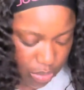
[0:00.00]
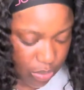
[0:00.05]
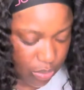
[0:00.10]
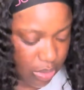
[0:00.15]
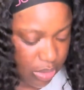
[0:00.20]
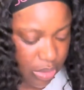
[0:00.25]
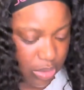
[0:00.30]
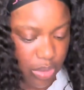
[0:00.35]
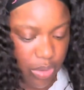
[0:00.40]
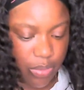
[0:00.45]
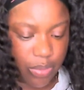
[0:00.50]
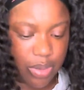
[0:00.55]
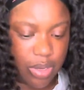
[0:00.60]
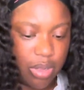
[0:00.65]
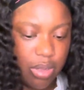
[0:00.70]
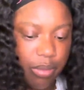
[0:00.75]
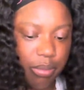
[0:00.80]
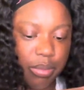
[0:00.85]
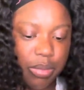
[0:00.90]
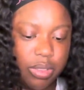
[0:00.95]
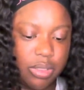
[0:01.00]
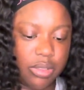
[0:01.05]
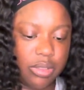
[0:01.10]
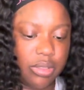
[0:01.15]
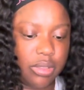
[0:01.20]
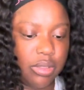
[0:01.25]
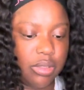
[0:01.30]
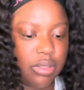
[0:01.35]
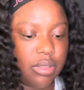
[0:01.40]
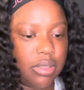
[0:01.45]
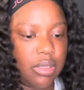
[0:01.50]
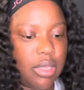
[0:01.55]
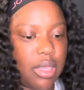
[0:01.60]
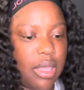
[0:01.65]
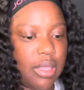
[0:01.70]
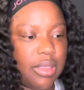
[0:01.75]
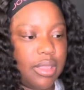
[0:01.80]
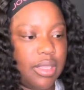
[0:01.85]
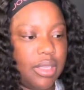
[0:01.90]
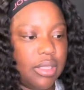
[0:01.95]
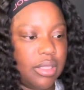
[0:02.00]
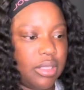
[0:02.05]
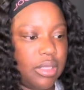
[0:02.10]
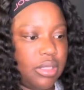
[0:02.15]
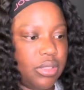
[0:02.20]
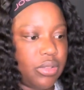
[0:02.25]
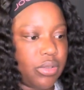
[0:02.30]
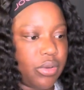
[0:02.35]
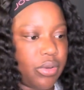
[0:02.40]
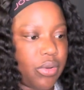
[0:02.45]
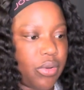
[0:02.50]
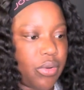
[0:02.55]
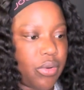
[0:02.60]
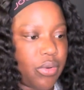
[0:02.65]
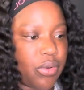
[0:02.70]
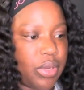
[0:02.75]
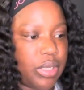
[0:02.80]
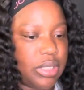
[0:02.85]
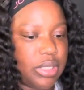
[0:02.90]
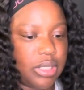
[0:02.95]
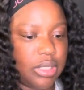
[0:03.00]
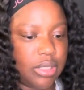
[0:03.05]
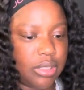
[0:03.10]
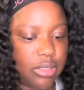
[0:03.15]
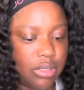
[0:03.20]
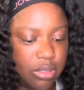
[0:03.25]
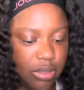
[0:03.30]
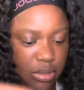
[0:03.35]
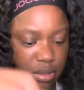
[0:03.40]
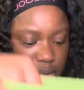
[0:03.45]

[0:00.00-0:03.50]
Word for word: what's going on, but I think these are Chris's.